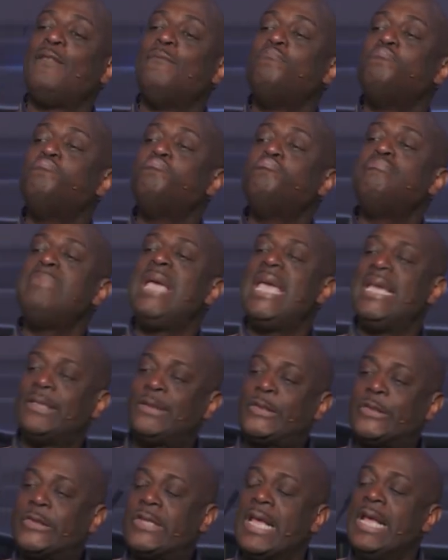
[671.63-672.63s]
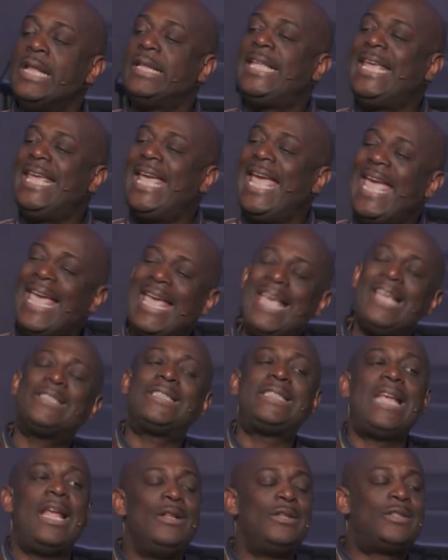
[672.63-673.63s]
miss the
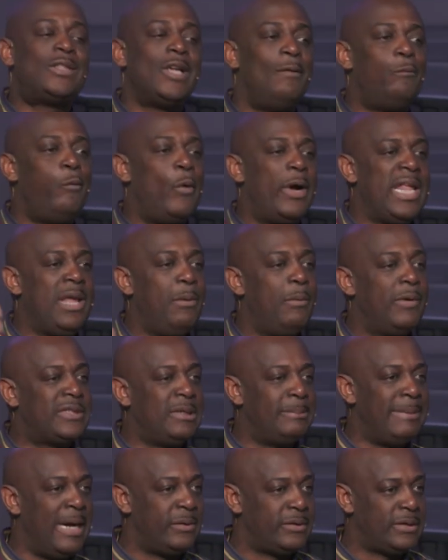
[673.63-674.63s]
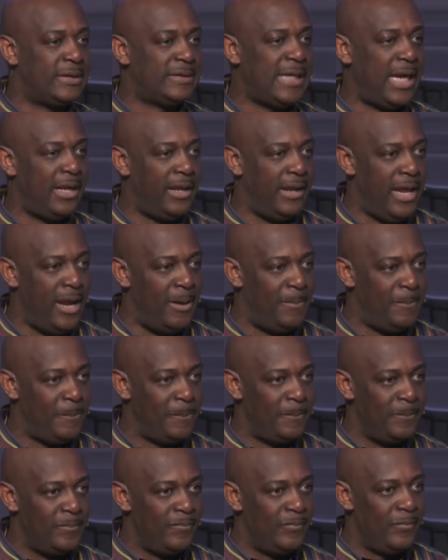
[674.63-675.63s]
essence of what he was about to say to them,
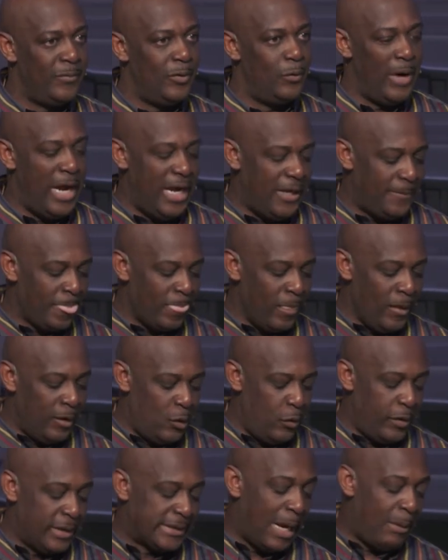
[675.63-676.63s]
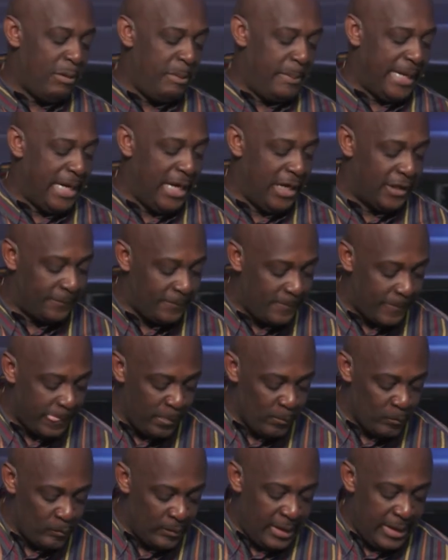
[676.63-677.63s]
right? Notice how we begin.
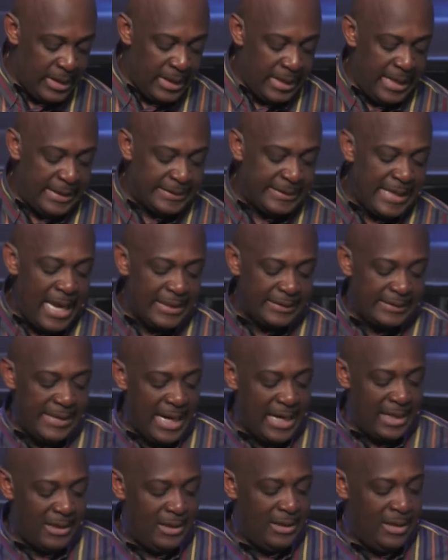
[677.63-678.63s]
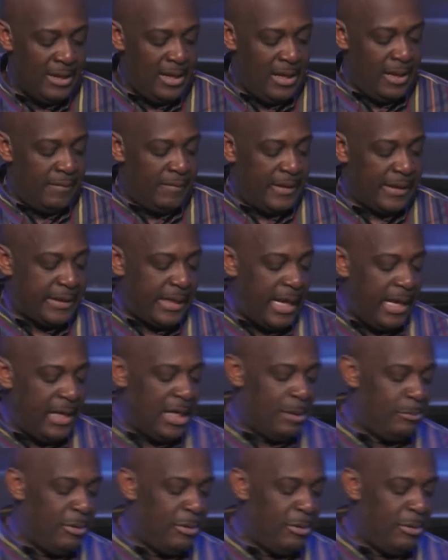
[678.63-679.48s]
He says then, the kingdom